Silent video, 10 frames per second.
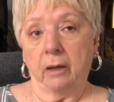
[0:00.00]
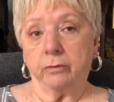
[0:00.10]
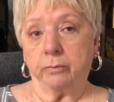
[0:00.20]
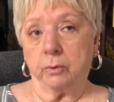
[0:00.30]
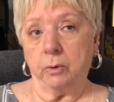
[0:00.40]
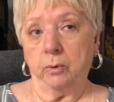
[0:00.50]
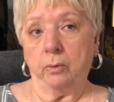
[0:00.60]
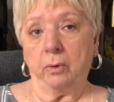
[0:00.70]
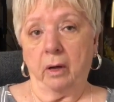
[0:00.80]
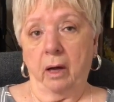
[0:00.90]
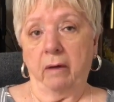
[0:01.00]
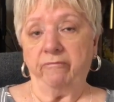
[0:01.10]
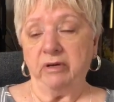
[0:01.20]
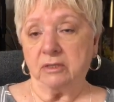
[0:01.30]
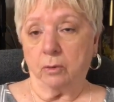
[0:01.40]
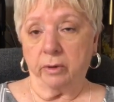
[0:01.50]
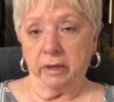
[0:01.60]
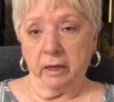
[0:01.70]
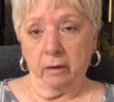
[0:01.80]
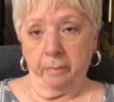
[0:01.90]
through physical
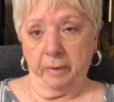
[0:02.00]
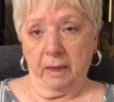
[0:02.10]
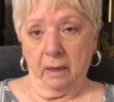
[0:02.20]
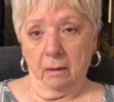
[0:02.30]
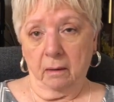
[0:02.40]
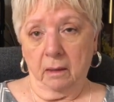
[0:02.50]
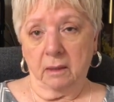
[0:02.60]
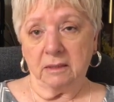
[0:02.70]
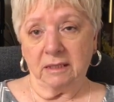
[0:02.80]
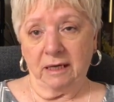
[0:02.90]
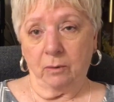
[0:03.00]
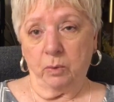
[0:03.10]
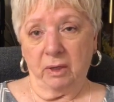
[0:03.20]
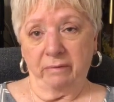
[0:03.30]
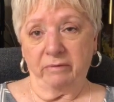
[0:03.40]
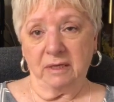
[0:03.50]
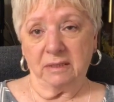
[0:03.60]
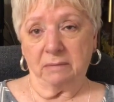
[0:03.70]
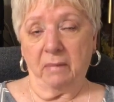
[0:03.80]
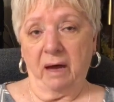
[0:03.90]
therapy to get rid of
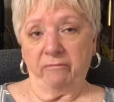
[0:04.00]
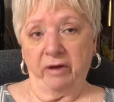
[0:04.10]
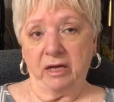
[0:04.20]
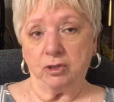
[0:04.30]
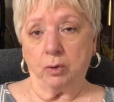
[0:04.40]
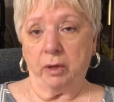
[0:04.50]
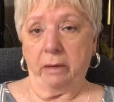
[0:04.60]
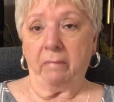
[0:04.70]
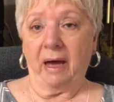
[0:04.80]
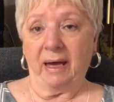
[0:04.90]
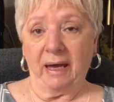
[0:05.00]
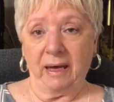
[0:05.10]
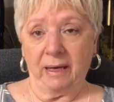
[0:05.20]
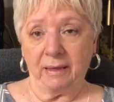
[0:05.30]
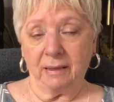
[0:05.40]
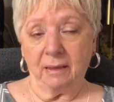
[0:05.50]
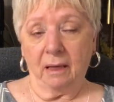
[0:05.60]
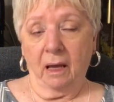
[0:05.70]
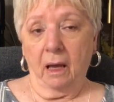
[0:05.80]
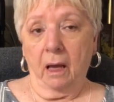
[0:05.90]
this myofascial in my head,
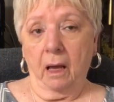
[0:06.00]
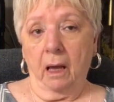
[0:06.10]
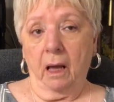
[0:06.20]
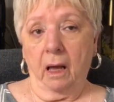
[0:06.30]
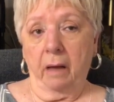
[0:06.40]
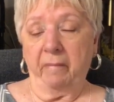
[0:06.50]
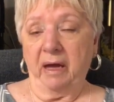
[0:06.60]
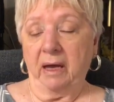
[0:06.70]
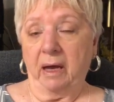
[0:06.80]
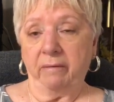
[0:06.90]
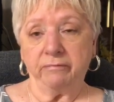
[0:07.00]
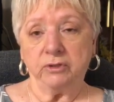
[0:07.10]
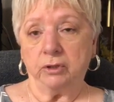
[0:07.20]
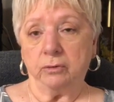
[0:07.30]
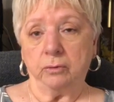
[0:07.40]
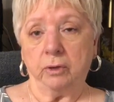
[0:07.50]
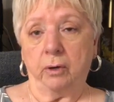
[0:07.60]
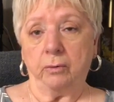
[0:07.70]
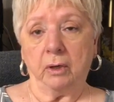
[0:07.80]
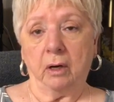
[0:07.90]
I may have to
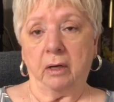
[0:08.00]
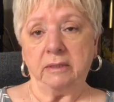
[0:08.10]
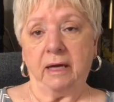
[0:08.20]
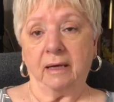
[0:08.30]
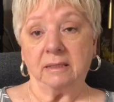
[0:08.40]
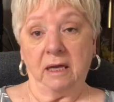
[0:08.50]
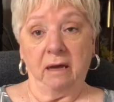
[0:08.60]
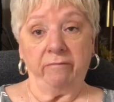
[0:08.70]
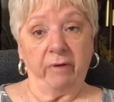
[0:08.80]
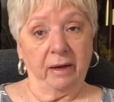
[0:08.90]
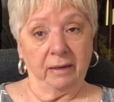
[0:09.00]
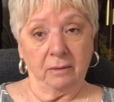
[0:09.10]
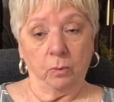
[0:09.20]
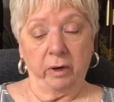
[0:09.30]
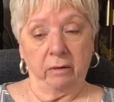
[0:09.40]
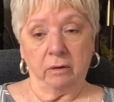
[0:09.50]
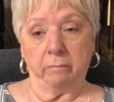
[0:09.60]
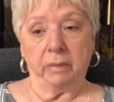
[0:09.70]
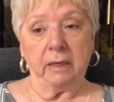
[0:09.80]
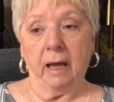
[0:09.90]
go to contacts if I can wear them.
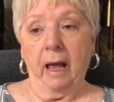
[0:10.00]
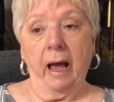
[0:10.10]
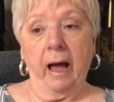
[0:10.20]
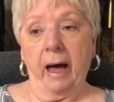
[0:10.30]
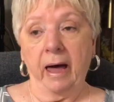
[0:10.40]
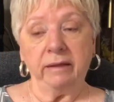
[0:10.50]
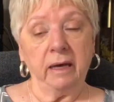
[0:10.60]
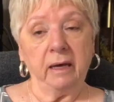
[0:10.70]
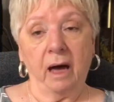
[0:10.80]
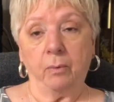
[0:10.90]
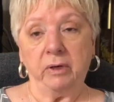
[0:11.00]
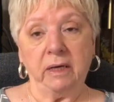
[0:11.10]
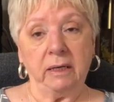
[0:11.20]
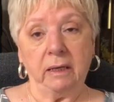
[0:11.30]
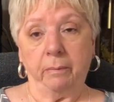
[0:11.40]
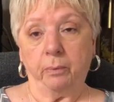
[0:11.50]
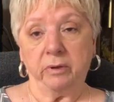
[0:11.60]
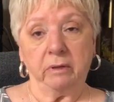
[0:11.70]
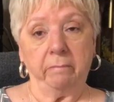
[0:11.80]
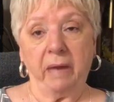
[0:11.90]
But I think I would end up
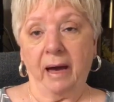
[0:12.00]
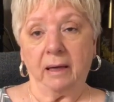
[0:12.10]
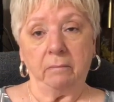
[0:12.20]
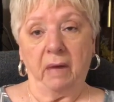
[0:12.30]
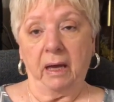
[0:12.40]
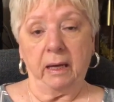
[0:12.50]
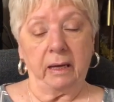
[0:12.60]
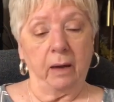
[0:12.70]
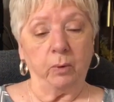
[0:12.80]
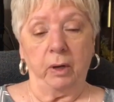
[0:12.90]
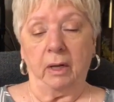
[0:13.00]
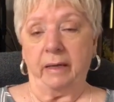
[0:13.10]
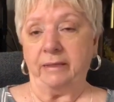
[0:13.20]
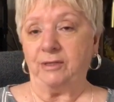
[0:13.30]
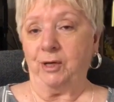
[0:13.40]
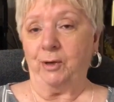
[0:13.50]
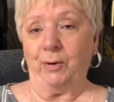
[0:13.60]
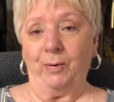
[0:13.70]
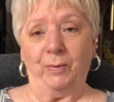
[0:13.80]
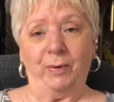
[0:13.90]
with them back in my head. I really do.